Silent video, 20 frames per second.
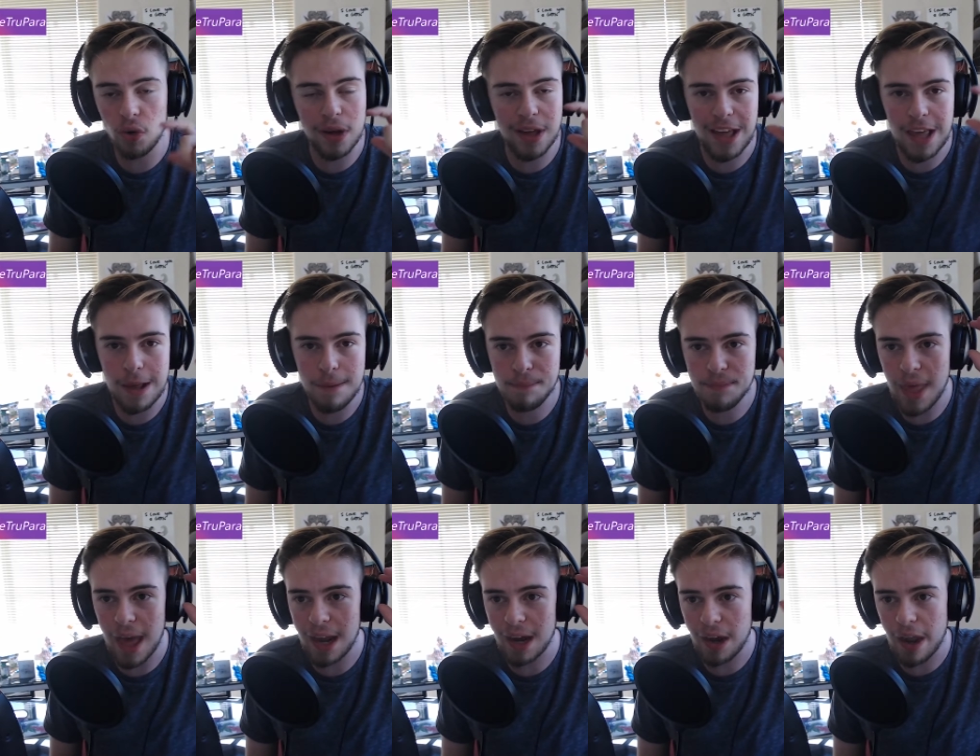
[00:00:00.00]
keep
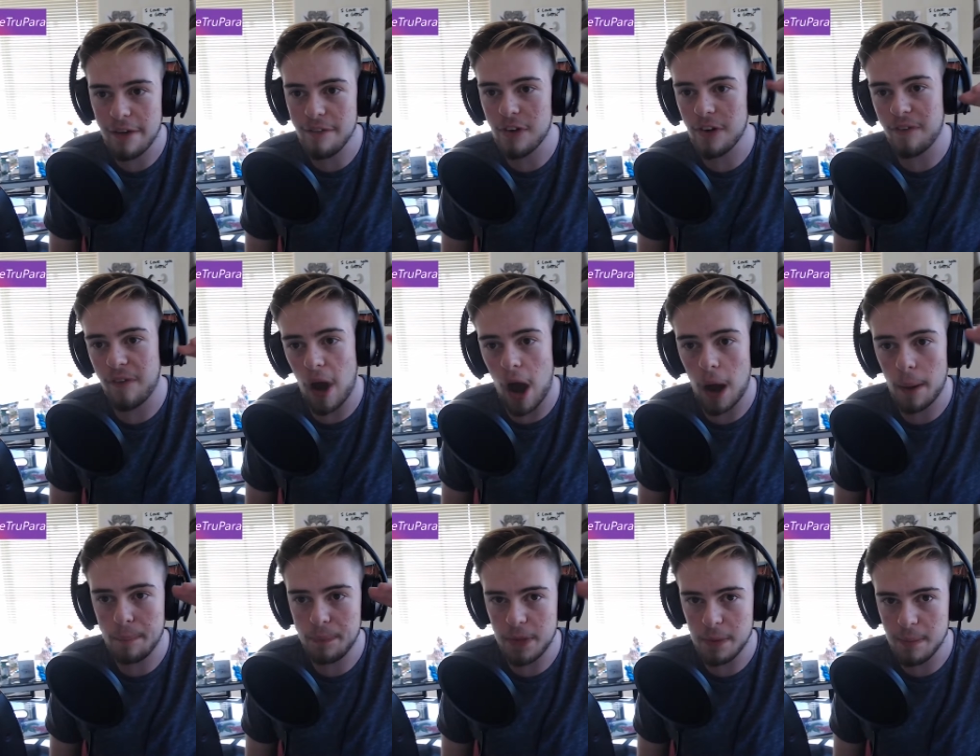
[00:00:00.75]
that level of
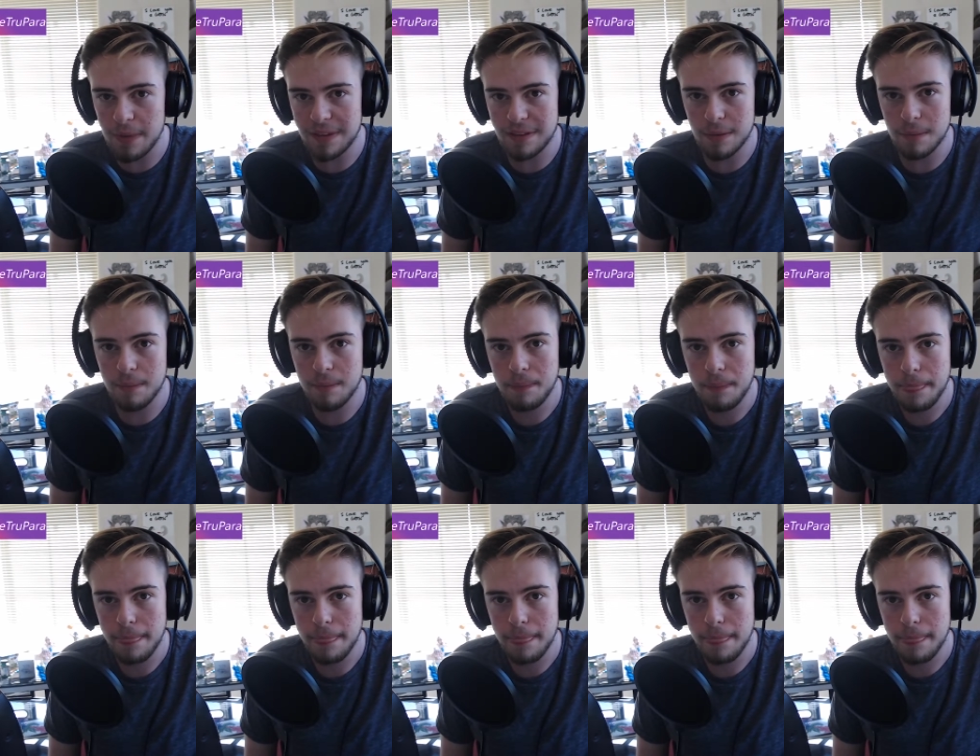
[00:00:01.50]
optimism.